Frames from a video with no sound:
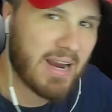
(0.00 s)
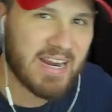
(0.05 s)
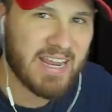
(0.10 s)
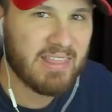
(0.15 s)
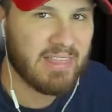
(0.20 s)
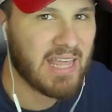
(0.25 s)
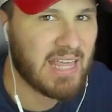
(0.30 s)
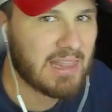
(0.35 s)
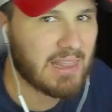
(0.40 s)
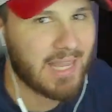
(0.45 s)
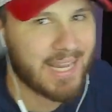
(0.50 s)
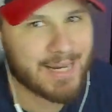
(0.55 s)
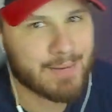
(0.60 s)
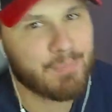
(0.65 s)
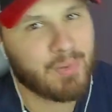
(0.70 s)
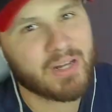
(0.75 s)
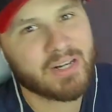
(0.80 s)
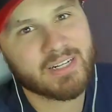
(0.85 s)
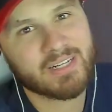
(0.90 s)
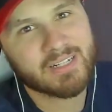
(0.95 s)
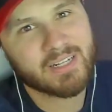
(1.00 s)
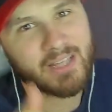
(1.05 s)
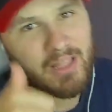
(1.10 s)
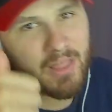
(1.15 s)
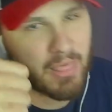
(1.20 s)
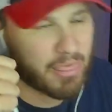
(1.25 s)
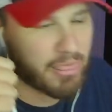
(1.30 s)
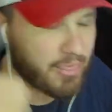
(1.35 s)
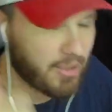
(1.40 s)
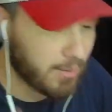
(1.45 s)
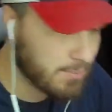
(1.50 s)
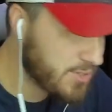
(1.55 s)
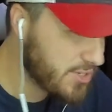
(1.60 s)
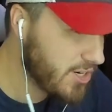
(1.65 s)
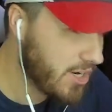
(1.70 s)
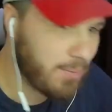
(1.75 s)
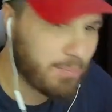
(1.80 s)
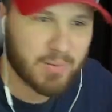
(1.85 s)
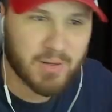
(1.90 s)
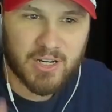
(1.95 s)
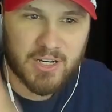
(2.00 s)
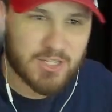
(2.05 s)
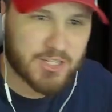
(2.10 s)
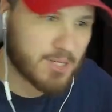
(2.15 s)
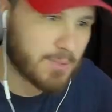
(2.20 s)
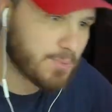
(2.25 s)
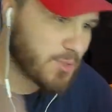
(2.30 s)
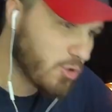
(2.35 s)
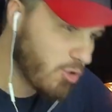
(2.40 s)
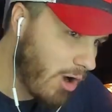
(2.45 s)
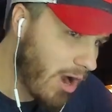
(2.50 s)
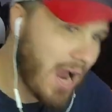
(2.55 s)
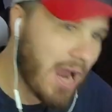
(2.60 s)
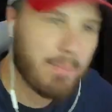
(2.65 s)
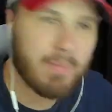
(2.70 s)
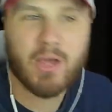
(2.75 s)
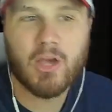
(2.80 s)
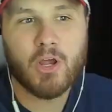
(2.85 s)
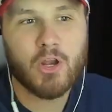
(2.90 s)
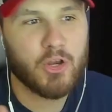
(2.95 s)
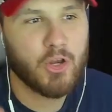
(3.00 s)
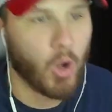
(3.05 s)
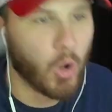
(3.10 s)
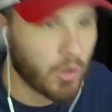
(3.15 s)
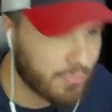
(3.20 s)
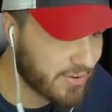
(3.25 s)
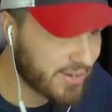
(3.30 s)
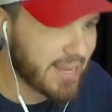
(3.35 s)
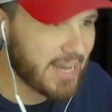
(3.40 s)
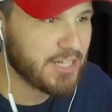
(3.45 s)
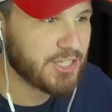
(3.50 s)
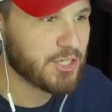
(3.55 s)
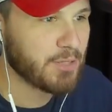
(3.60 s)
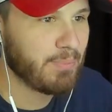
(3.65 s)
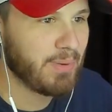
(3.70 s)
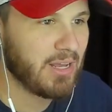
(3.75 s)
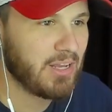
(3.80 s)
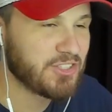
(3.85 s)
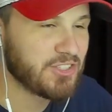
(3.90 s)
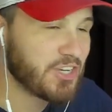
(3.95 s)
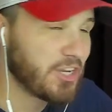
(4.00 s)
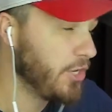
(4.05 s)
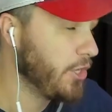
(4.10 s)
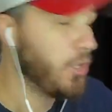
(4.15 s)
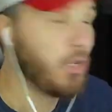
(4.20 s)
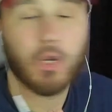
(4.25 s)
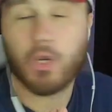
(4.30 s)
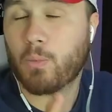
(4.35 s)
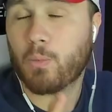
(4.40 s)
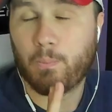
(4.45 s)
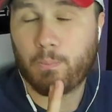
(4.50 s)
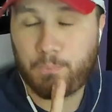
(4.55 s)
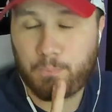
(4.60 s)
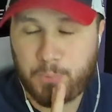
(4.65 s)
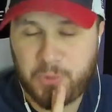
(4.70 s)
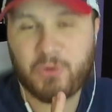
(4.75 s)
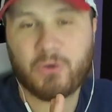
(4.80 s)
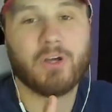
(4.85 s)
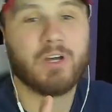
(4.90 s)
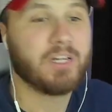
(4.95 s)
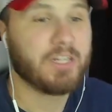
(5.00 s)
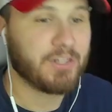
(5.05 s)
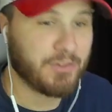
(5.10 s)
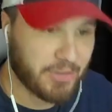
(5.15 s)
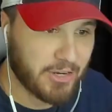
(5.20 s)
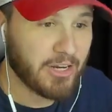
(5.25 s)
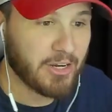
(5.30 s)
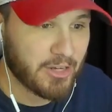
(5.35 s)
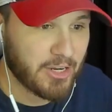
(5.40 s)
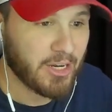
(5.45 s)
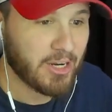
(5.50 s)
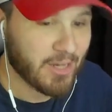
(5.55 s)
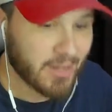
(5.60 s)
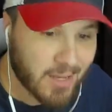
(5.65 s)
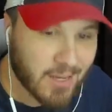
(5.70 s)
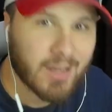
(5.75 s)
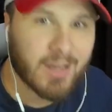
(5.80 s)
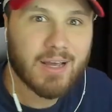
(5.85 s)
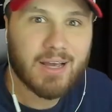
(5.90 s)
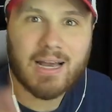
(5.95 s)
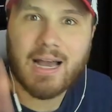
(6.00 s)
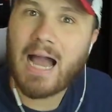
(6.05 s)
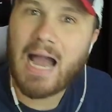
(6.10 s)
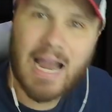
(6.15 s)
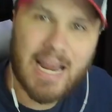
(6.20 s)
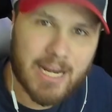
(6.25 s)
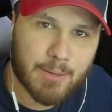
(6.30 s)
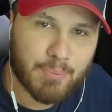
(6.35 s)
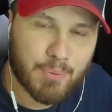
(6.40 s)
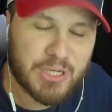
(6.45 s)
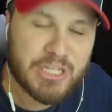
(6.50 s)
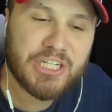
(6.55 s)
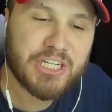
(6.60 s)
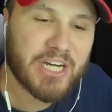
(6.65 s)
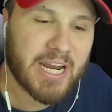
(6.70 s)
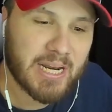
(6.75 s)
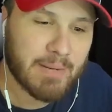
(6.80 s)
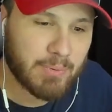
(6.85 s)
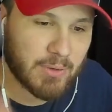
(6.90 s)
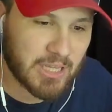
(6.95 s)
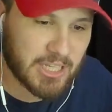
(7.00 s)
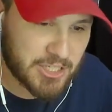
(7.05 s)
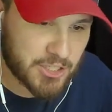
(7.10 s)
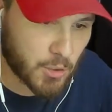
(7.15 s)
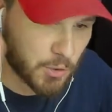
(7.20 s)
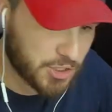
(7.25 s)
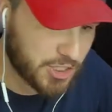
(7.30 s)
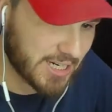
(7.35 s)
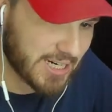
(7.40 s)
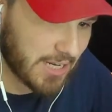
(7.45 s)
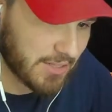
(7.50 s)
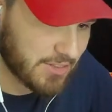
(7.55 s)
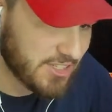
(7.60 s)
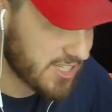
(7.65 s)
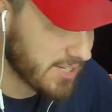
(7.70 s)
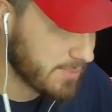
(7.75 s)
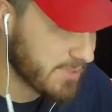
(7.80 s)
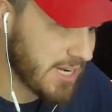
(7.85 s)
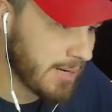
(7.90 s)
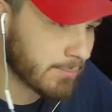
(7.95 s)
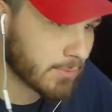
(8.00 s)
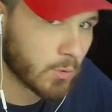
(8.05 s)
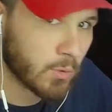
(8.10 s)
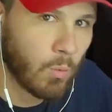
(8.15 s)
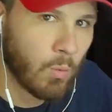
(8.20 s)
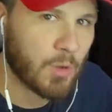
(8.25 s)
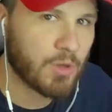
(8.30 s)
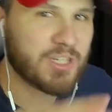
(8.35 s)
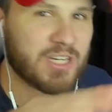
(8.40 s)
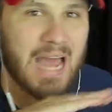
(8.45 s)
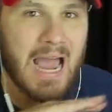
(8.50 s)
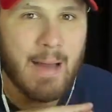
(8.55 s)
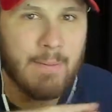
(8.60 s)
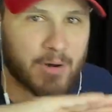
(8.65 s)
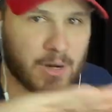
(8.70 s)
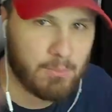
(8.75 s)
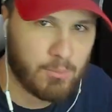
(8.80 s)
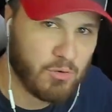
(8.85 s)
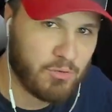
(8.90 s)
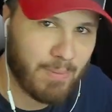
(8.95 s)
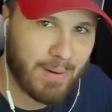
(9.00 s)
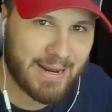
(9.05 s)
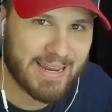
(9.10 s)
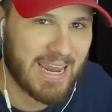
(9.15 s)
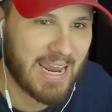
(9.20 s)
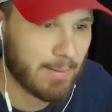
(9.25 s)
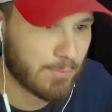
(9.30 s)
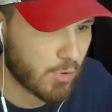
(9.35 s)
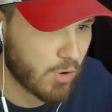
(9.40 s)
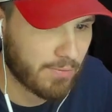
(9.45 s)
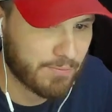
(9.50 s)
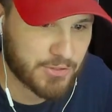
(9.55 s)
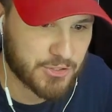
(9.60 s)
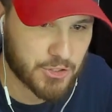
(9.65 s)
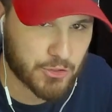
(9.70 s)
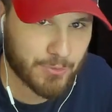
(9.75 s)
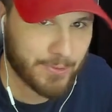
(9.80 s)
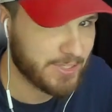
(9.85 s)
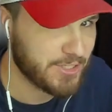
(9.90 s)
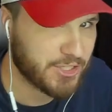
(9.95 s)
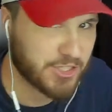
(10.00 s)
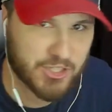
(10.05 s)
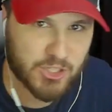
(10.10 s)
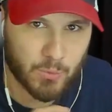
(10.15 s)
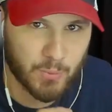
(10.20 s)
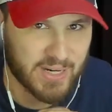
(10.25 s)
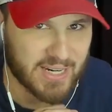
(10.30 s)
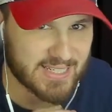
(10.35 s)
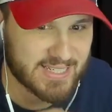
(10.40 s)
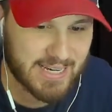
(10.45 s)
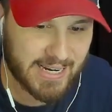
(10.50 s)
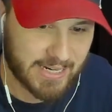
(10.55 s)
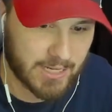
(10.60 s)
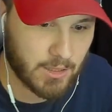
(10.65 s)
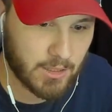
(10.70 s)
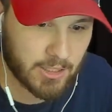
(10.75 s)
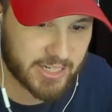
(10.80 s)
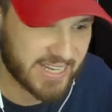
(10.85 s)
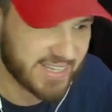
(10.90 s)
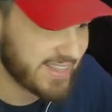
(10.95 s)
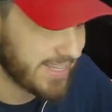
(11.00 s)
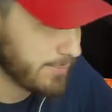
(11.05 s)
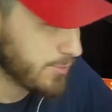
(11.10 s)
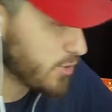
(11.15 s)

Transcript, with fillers: mind hitting that like button, thumbs up, subscribe, notification bells, ding ding I'd appreciate it. But let's go check out these September rewards. I'm going to move my camera off the screen just so we could take a look at